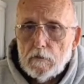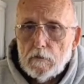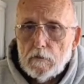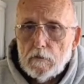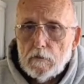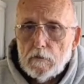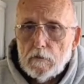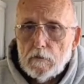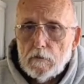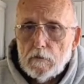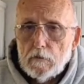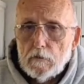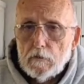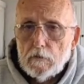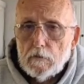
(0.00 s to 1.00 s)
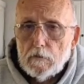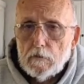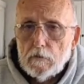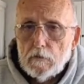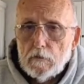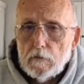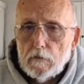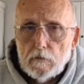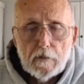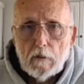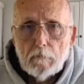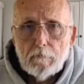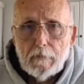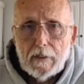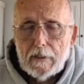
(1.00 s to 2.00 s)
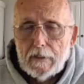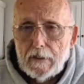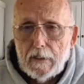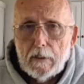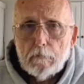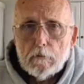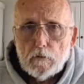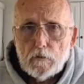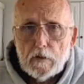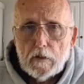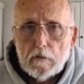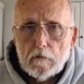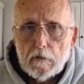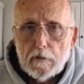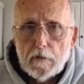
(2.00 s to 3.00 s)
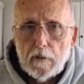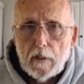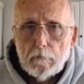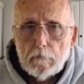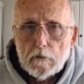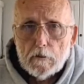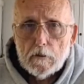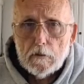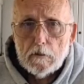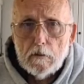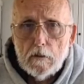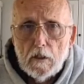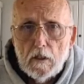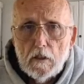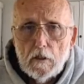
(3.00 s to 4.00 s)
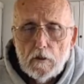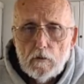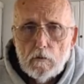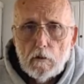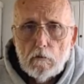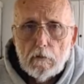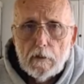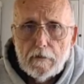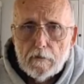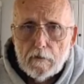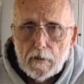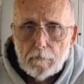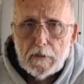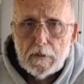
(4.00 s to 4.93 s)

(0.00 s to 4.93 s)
video, like I said, from one of my neighbors here in the neighborhood who agreed to let me